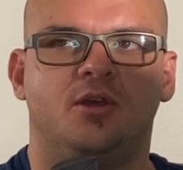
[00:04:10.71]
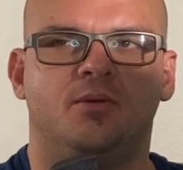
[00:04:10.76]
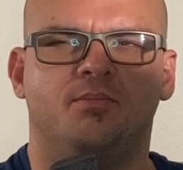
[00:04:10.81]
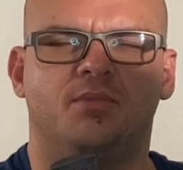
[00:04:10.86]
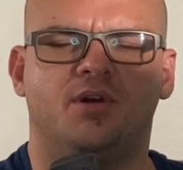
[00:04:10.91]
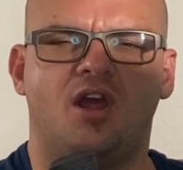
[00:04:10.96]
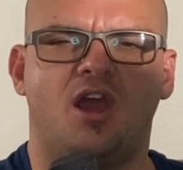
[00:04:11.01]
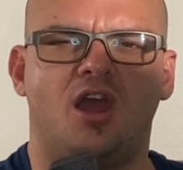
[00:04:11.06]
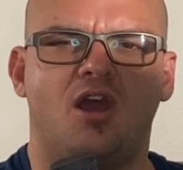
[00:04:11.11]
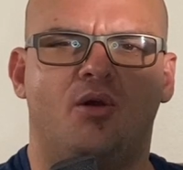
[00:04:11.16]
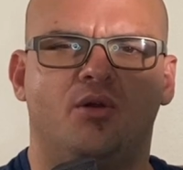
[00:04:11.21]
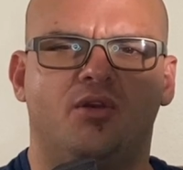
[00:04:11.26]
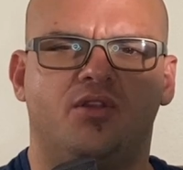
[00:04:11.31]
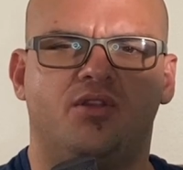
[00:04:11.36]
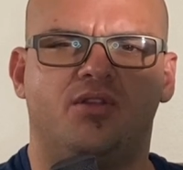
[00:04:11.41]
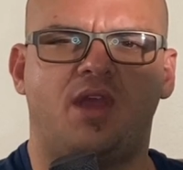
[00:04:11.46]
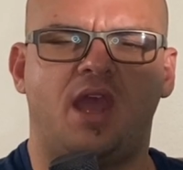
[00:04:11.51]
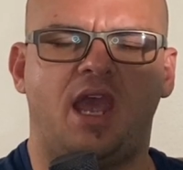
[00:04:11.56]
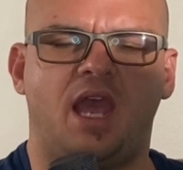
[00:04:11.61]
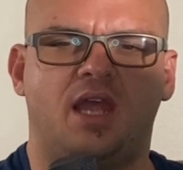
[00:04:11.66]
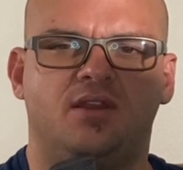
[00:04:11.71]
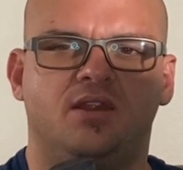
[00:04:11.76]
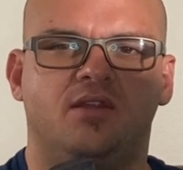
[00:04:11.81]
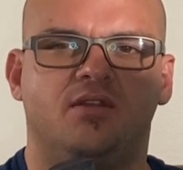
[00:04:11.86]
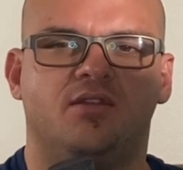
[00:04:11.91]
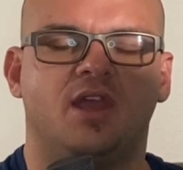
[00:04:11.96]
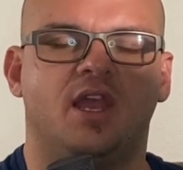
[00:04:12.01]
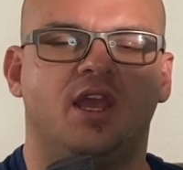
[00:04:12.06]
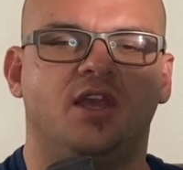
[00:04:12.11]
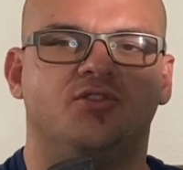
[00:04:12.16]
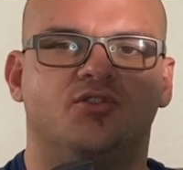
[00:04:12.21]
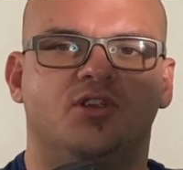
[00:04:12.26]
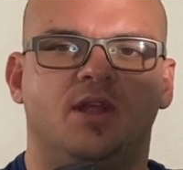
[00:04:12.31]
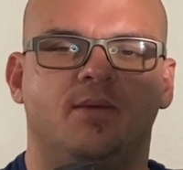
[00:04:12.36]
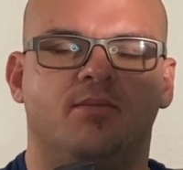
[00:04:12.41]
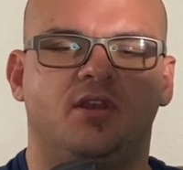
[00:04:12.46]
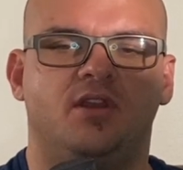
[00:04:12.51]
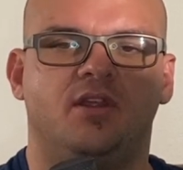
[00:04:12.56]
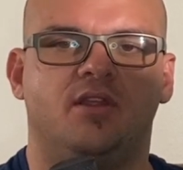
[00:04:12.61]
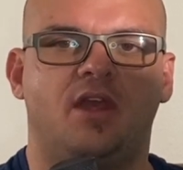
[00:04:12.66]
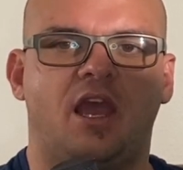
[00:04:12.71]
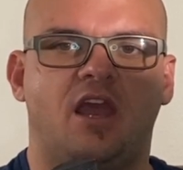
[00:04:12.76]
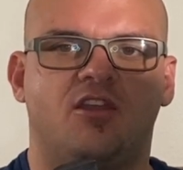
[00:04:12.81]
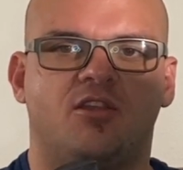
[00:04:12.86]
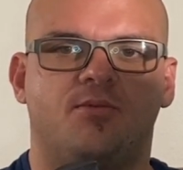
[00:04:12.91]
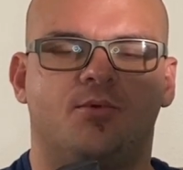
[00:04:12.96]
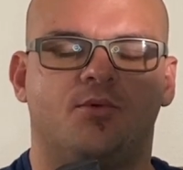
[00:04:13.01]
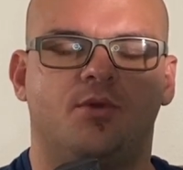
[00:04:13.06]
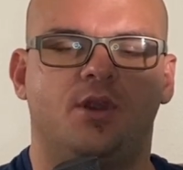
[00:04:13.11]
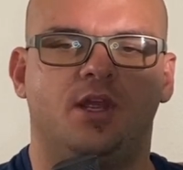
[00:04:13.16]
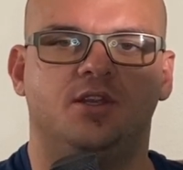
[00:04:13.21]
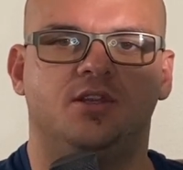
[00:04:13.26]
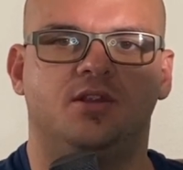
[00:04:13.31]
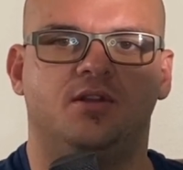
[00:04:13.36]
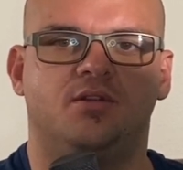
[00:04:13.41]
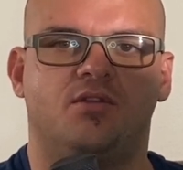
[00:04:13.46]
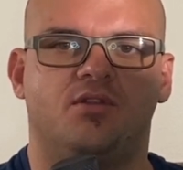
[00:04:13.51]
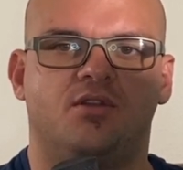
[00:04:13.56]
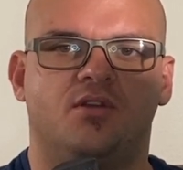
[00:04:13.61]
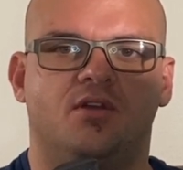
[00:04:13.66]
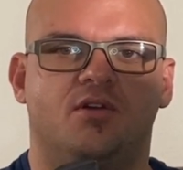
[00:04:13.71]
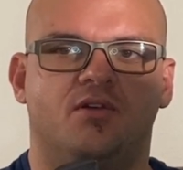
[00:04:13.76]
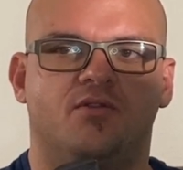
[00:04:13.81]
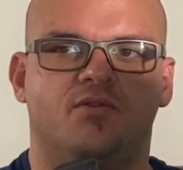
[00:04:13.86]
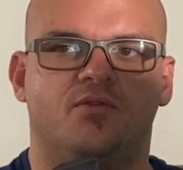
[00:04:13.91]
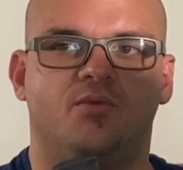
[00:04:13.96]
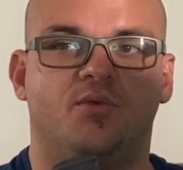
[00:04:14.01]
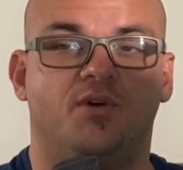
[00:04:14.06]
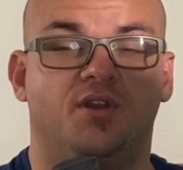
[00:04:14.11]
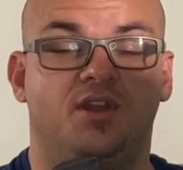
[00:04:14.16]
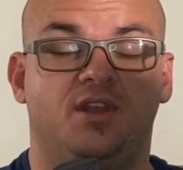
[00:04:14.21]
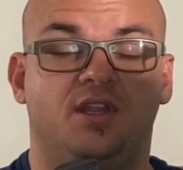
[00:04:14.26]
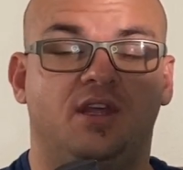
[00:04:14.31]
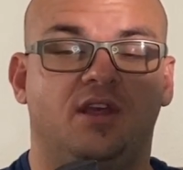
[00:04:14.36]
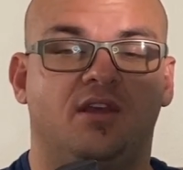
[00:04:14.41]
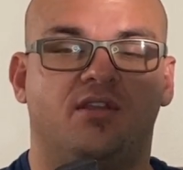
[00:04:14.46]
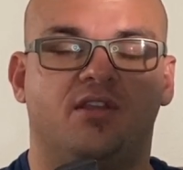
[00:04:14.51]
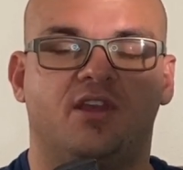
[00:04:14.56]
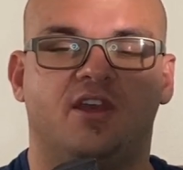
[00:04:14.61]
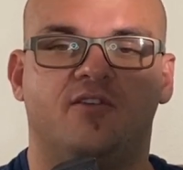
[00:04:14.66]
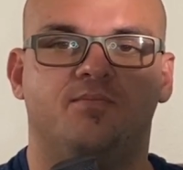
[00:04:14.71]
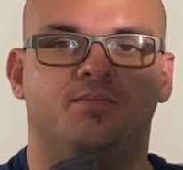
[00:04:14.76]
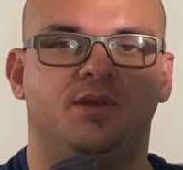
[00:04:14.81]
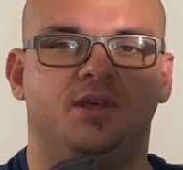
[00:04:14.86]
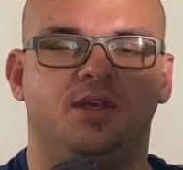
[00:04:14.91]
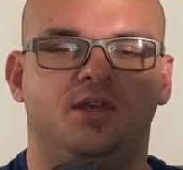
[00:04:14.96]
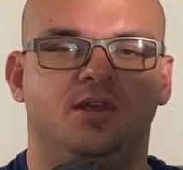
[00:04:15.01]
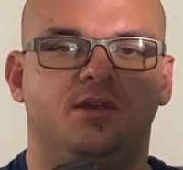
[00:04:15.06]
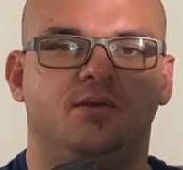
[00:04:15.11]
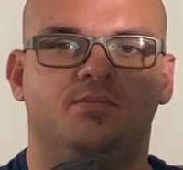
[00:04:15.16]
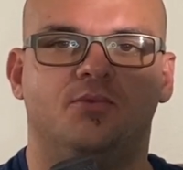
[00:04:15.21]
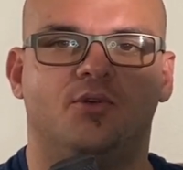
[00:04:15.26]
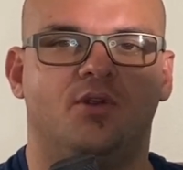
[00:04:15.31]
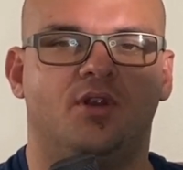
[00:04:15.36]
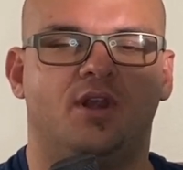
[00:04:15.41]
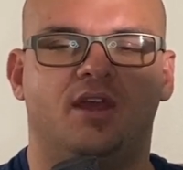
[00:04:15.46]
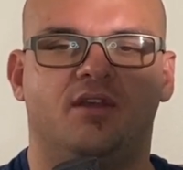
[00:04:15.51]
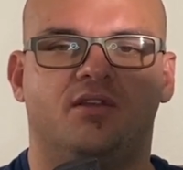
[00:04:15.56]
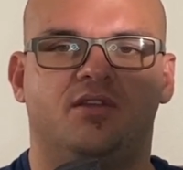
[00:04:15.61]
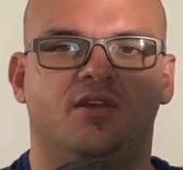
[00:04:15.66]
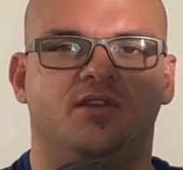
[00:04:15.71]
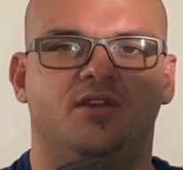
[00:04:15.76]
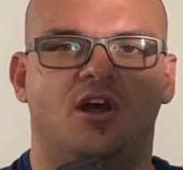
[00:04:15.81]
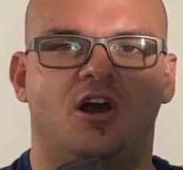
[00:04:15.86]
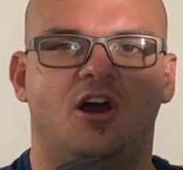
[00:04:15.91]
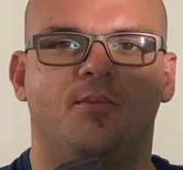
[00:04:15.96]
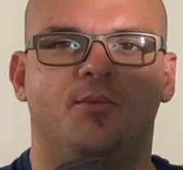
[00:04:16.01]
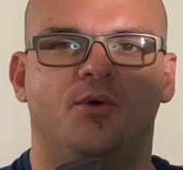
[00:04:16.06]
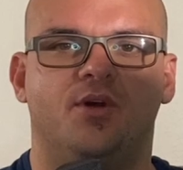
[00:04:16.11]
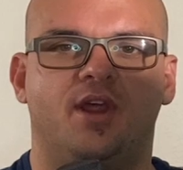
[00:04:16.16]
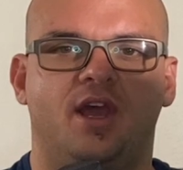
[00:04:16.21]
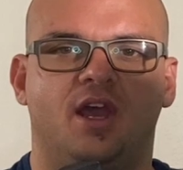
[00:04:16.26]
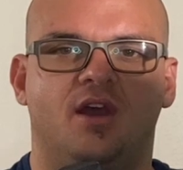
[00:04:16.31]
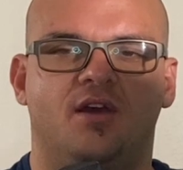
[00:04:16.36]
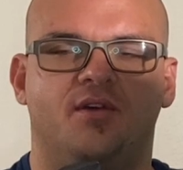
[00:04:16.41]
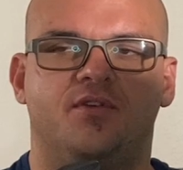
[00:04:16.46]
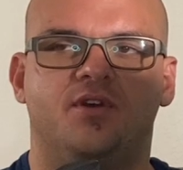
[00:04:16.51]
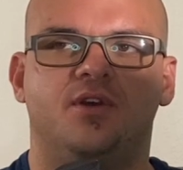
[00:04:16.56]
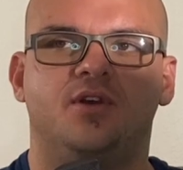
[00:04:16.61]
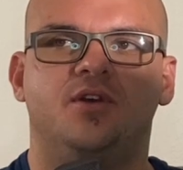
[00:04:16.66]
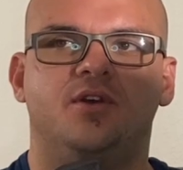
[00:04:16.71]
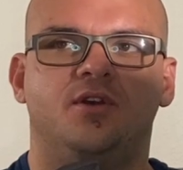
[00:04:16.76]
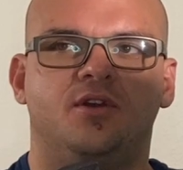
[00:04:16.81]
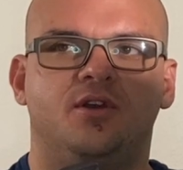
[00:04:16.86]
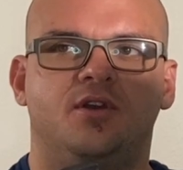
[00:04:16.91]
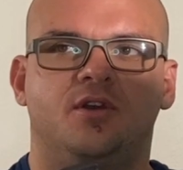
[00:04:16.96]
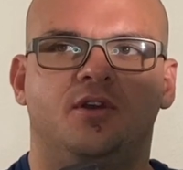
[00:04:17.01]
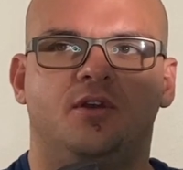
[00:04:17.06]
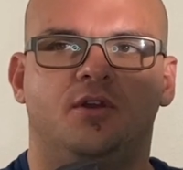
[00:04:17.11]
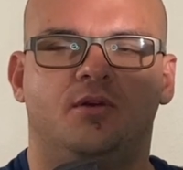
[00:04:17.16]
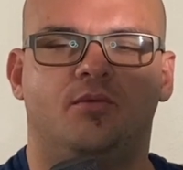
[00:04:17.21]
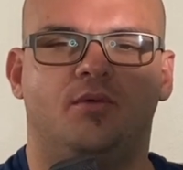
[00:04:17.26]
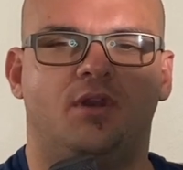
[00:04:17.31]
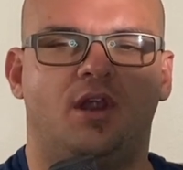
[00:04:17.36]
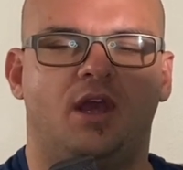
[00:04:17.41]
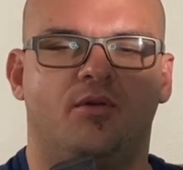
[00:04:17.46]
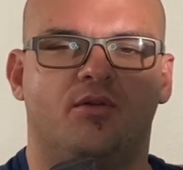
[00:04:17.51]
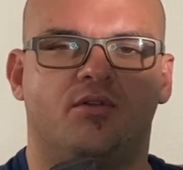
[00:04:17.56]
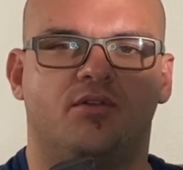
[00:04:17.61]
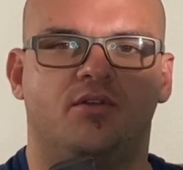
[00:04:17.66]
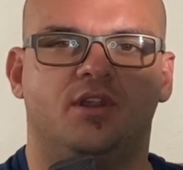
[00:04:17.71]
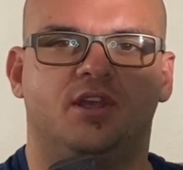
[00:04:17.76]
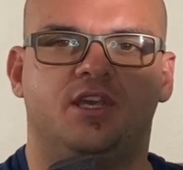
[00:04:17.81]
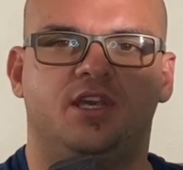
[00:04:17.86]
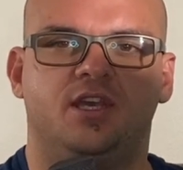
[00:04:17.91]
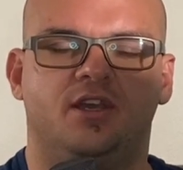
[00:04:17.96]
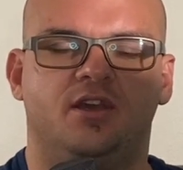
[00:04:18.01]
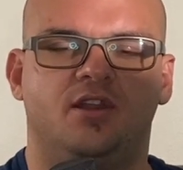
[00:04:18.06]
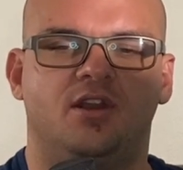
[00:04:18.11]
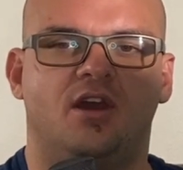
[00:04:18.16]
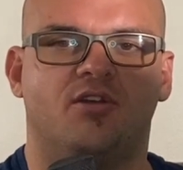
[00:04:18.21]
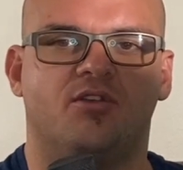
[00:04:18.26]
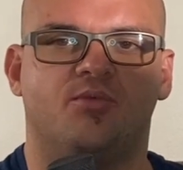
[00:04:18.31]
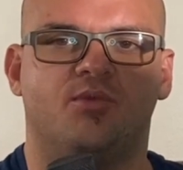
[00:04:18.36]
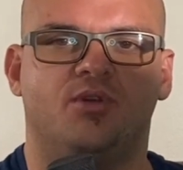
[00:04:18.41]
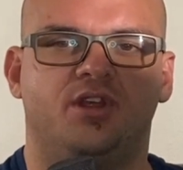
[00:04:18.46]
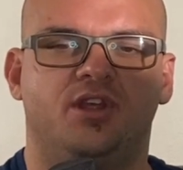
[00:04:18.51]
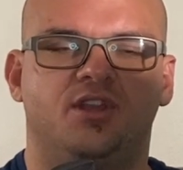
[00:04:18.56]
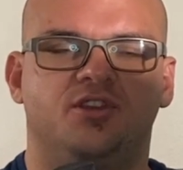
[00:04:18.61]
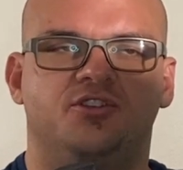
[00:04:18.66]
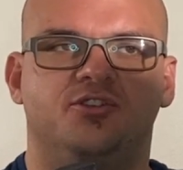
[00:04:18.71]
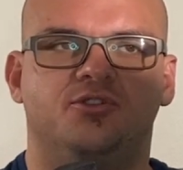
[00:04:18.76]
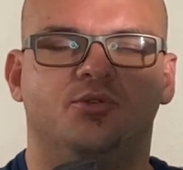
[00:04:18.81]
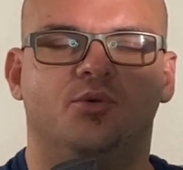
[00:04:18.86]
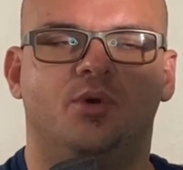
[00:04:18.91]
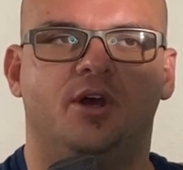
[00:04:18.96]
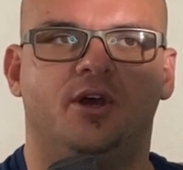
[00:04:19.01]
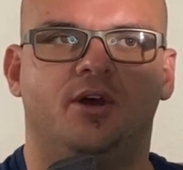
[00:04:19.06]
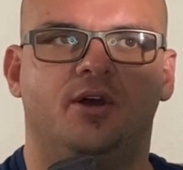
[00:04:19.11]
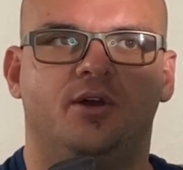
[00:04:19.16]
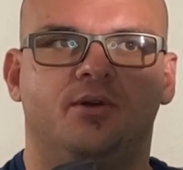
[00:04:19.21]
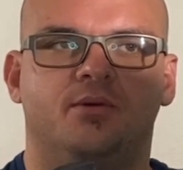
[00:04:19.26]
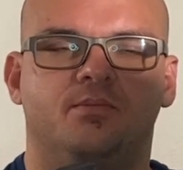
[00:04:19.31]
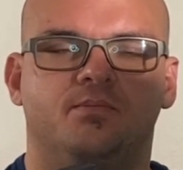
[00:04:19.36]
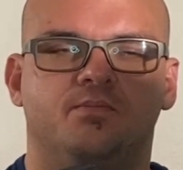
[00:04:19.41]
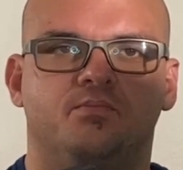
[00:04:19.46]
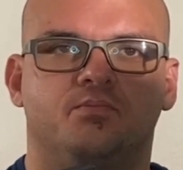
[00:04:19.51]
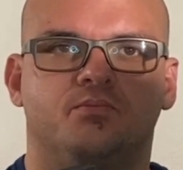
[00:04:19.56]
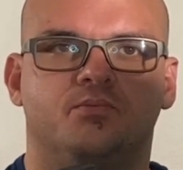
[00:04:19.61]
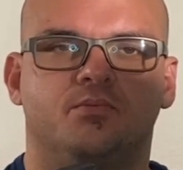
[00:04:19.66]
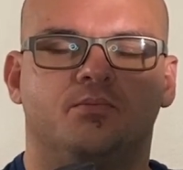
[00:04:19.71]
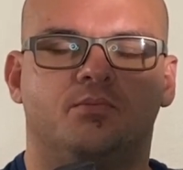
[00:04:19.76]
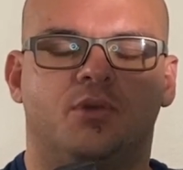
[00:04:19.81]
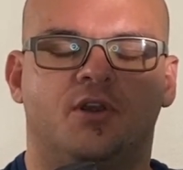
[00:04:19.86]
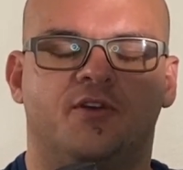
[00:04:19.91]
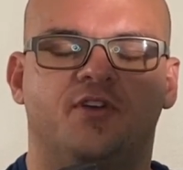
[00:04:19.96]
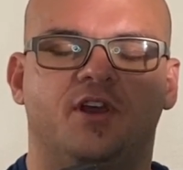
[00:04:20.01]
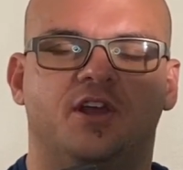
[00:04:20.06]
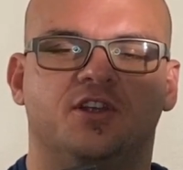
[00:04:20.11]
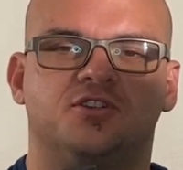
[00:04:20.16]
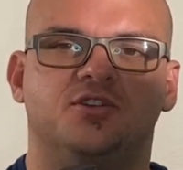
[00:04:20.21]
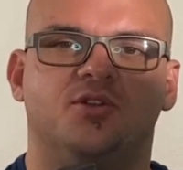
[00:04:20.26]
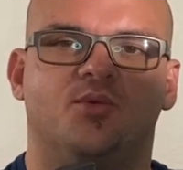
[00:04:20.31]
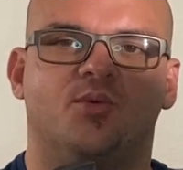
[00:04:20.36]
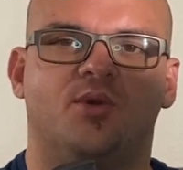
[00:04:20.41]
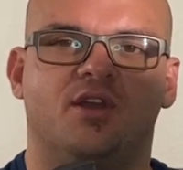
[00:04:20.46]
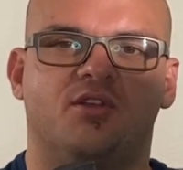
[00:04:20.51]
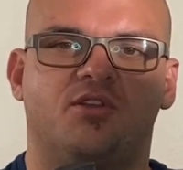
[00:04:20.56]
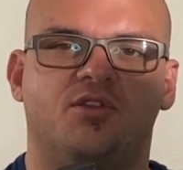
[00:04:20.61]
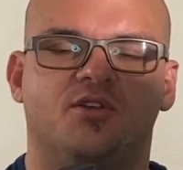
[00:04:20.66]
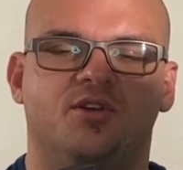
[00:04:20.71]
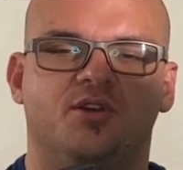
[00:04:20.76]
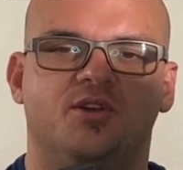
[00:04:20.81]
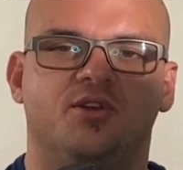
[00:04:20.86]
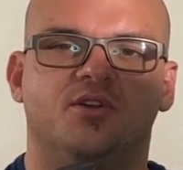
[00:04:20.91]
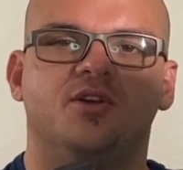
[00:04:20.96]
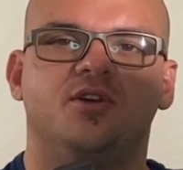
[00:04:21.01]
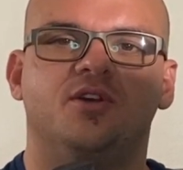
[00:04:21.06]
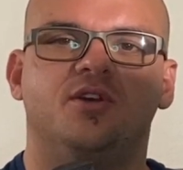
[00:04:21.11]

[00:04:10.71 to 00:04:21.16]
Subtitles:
but I always had these daydreams and these aspirations of what an ESFP or an SE Dom would have. When I was a kid, I was really into professional wrestling